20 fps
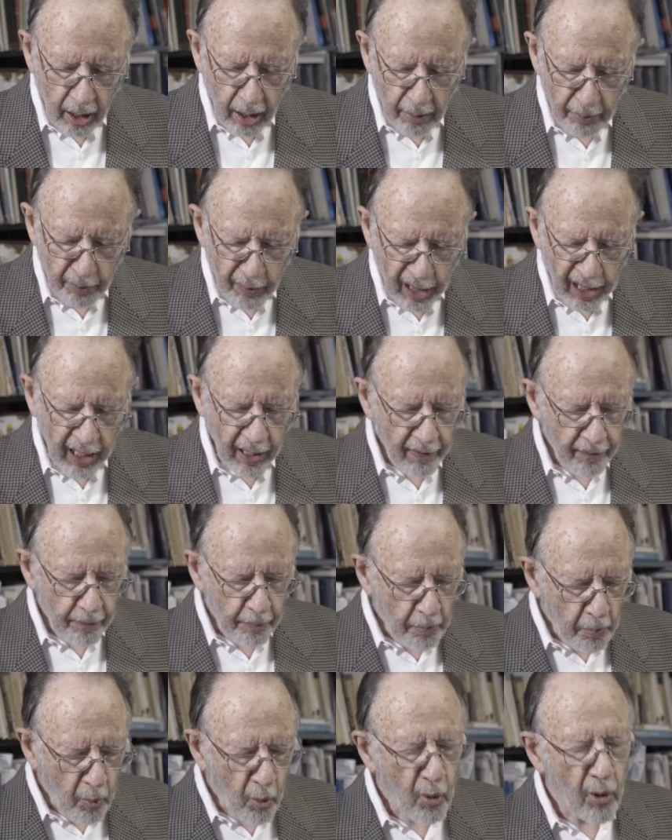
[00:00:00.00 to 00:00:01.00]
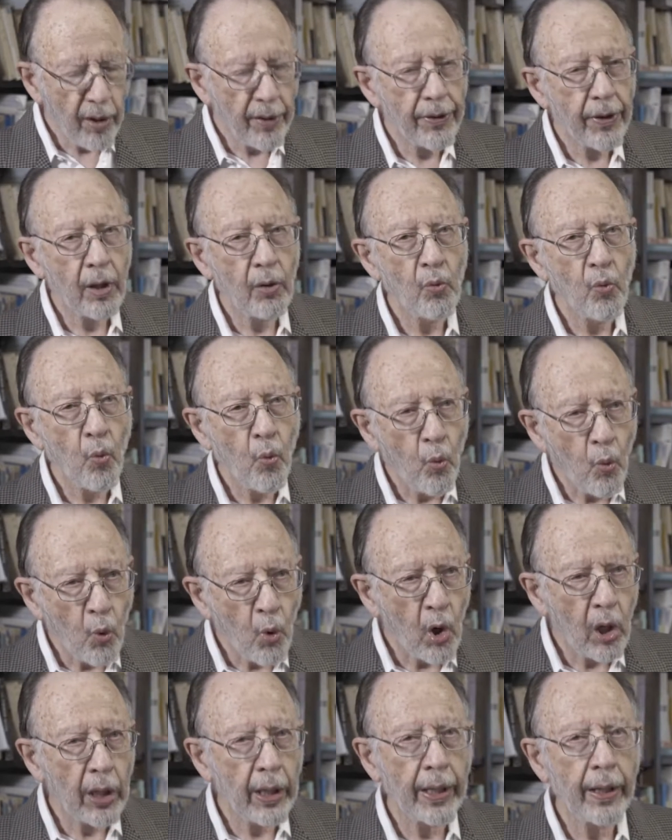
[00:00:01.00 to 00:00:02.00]
may have more than
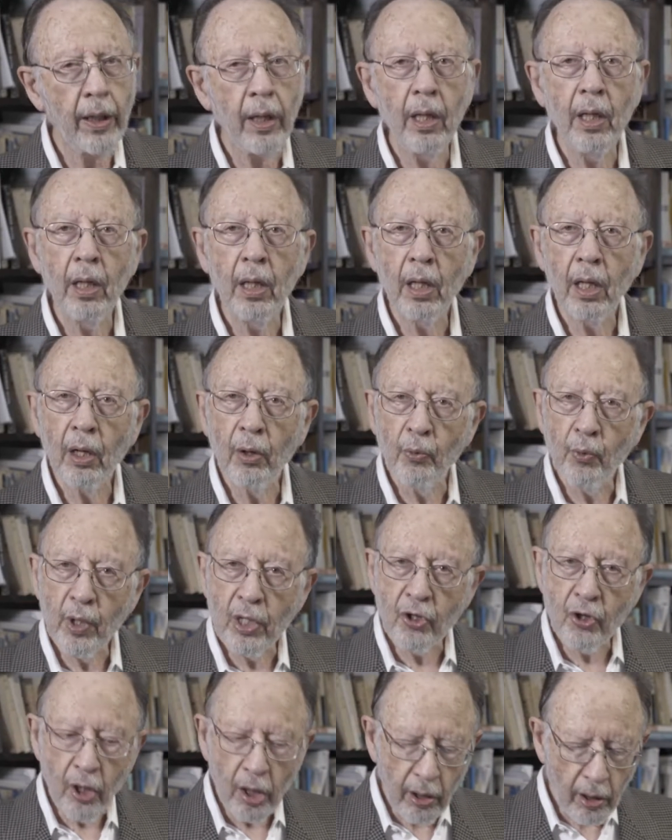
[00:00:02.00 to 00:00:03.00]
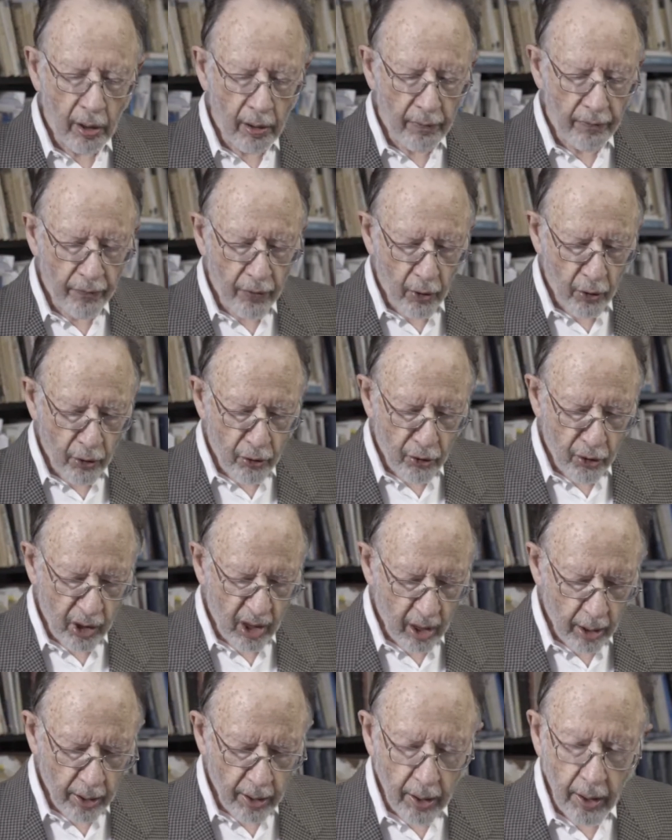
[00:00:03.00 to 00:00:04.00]
one original
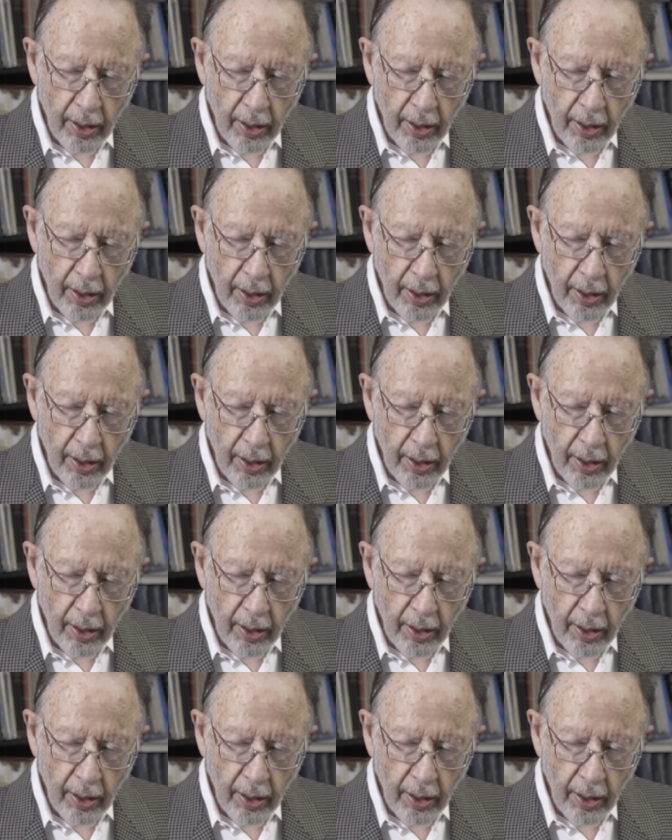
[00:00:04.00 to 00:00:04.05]
version.